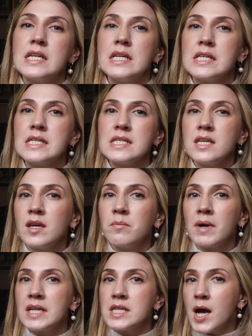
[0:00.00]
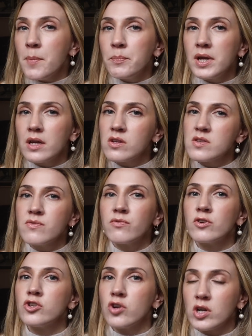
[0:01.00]
in seeing my top picks
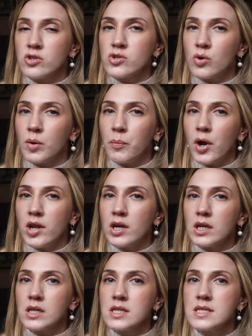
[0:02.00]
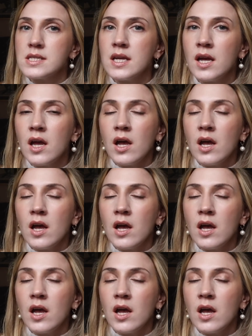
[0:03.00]
for drugstore products.